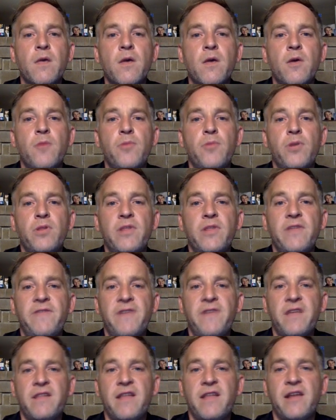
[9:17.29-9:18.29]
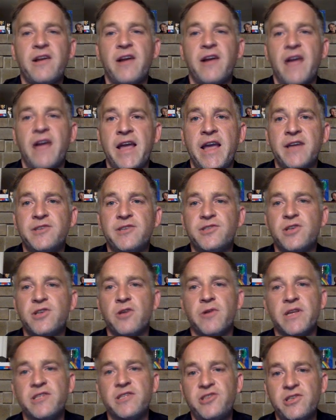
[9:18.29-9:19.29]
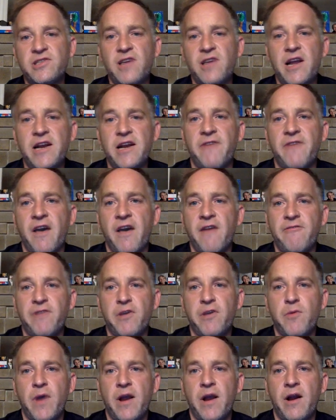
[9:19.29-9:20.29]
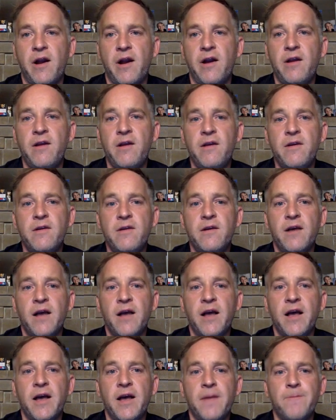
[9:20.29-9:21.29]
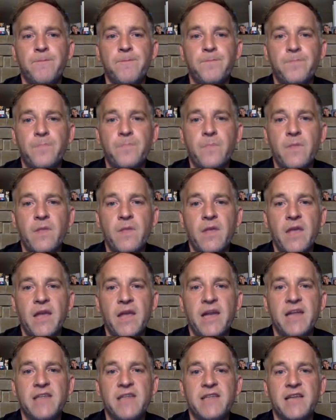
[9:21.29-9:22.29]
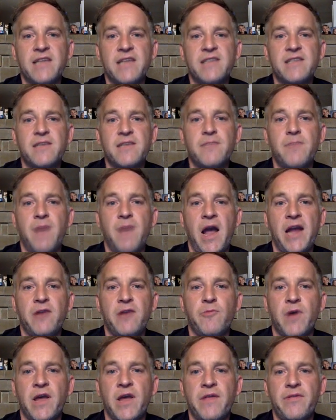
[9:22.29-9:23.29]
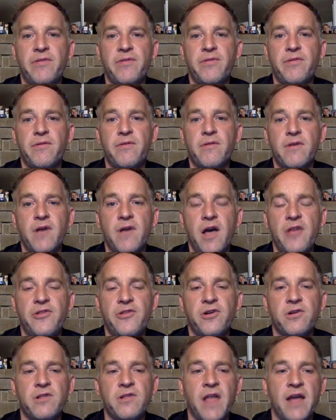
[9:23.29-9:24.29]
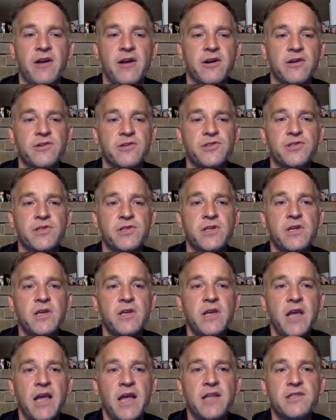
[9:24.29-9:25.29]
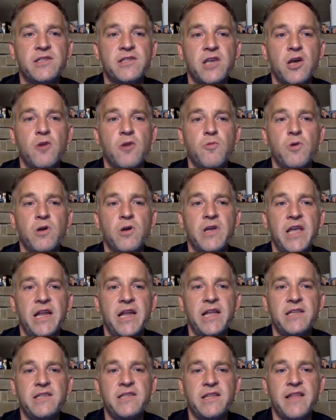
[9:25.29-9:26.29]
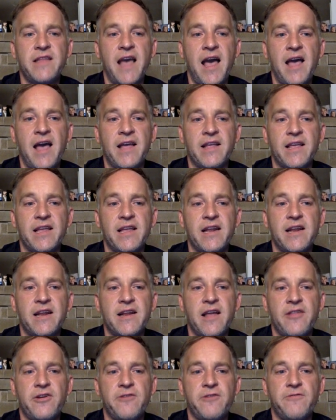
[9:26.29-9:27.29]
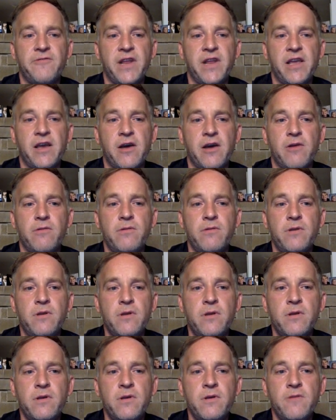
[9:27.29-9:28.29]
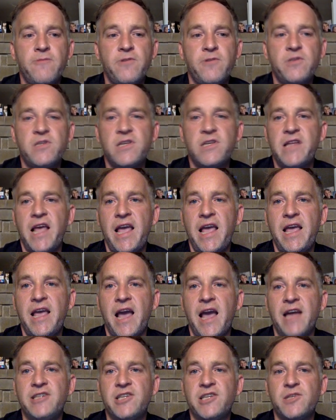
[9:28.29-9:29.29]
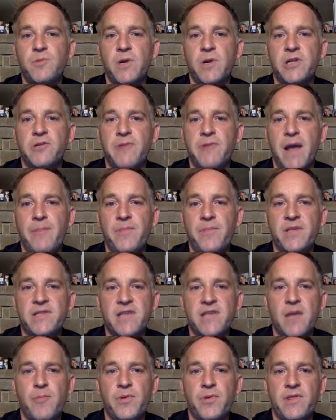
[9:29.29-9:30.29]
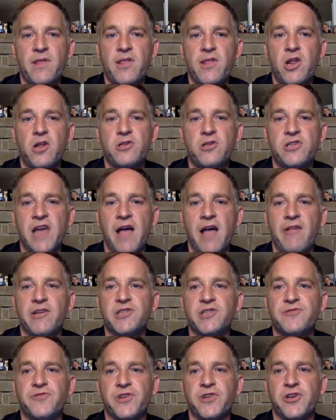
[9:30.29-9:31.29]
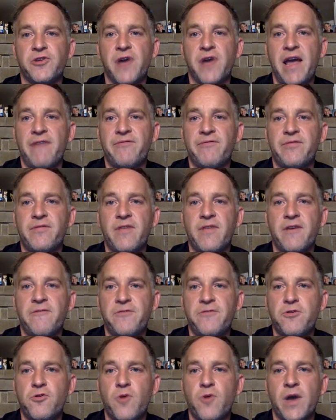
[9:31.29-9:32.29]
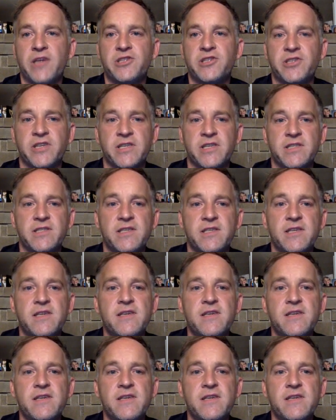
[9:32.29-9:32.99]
Prolific letter H. So it's just kind of everywhere, and it does combine with other letters. And so we'll get into that in another video. For today, I just wanted to wrap this up with a little challenge for you. I have a few questions.